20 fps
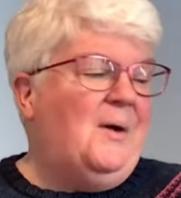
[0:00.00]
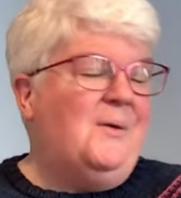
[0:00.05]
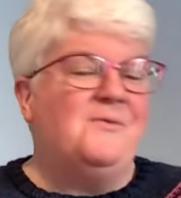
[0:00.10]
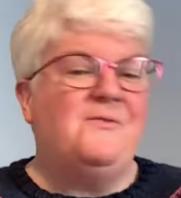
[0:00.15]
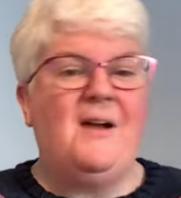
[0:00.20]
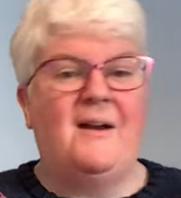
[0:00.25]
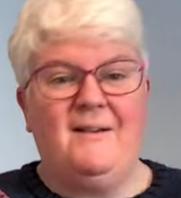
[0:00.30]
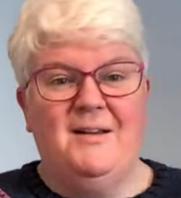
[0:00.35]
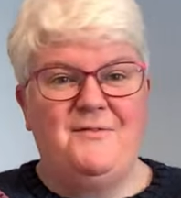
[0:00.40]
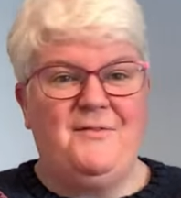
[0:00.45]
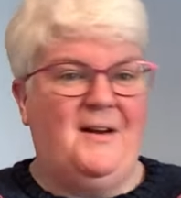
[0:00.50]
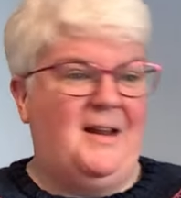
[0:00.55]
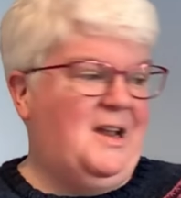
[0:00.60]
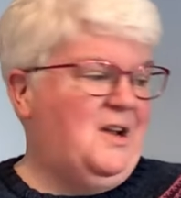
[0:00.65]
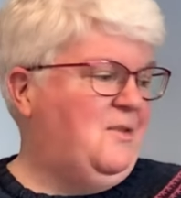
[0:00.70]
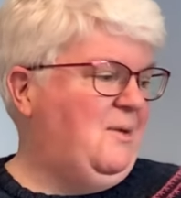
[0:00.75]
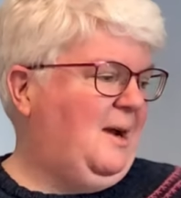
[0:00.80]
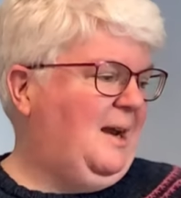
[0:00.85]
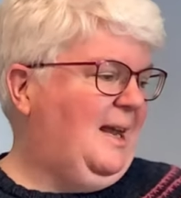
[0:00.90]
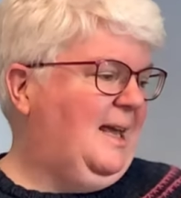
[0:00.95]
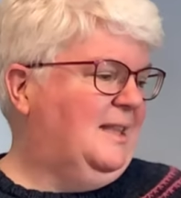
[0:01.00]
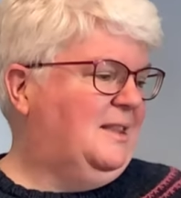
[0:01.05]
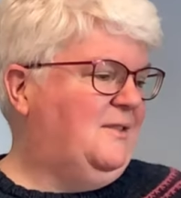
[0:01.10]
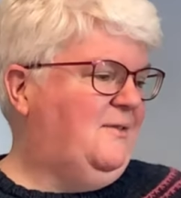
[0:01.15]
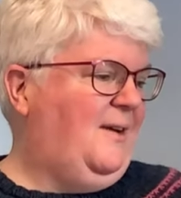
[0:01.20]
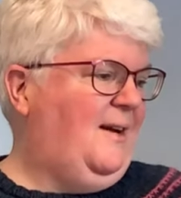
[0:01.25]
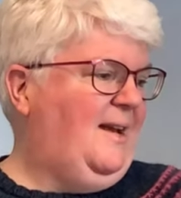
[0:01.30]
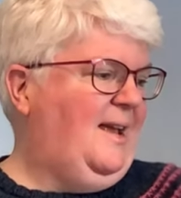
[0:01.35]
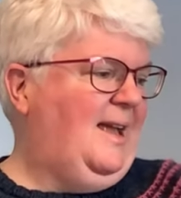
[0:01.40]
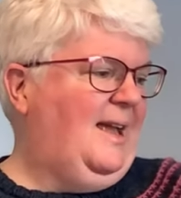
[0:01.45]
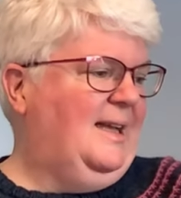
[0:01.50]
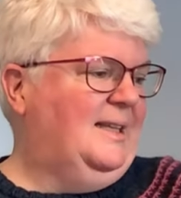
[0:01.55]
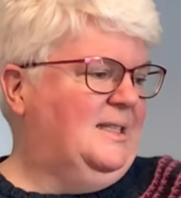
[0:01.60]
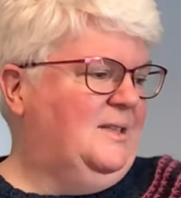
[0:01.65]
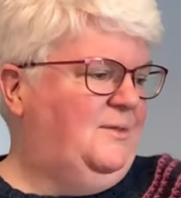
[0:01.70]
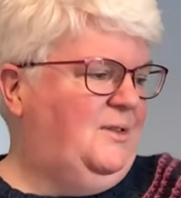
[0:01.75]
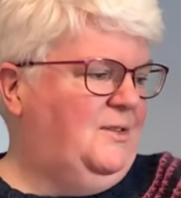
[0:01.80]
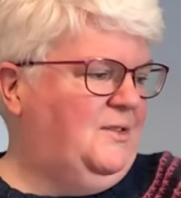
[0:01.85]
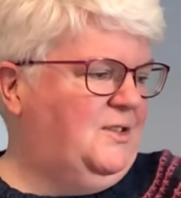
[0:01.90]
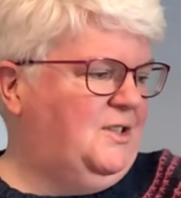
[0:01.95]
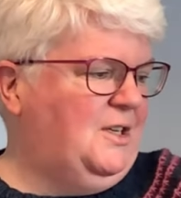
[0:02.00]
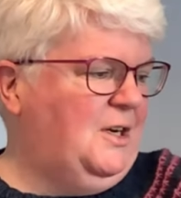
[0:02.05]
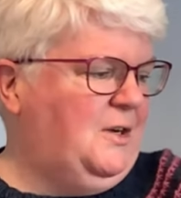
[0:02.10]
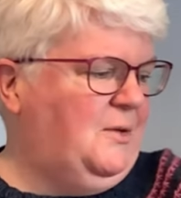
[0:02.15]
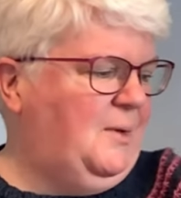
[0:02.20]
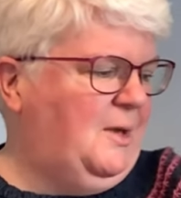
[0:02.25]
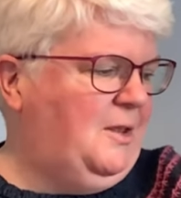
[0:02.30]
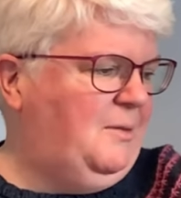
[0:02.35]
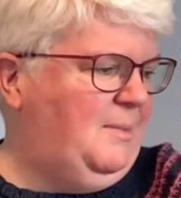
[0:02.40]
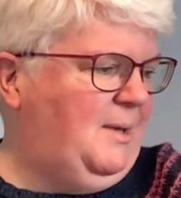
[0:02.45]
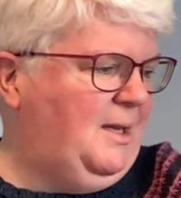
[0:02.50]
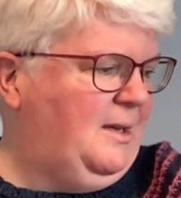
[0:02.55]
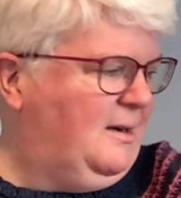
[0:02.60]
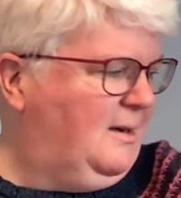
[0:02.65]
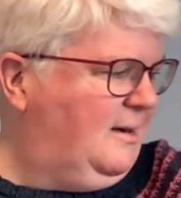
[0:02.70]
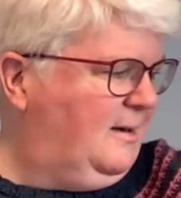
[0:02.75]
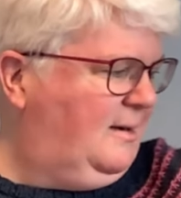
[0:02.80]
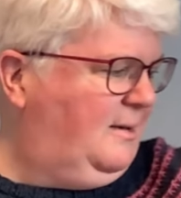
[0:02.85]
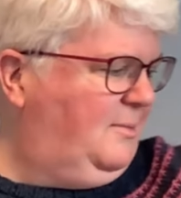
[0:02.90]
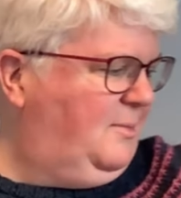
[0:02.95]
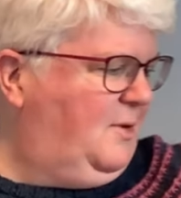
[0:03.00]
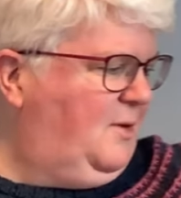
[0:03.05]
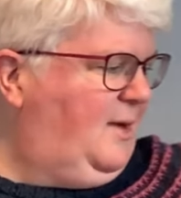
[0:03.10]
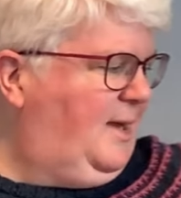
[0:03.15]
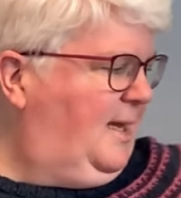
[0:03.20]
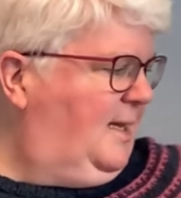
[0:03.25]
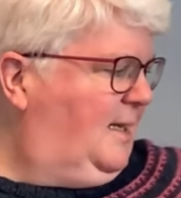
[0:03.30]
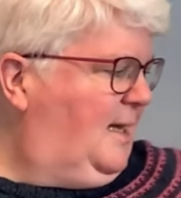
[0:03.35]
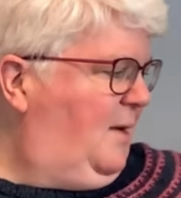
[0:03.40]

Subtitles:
Very, very quickly, at the very end, if you stuck with me, you're great.